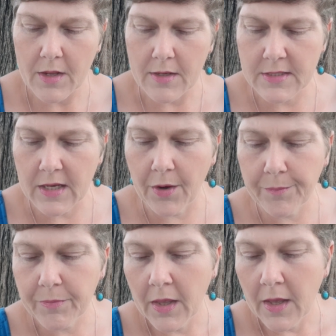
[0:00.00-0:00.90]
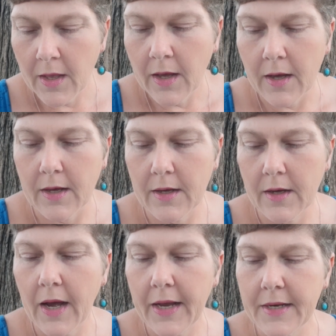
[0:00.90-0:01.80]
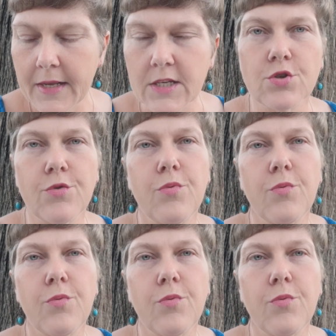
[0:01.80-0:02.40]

So INS of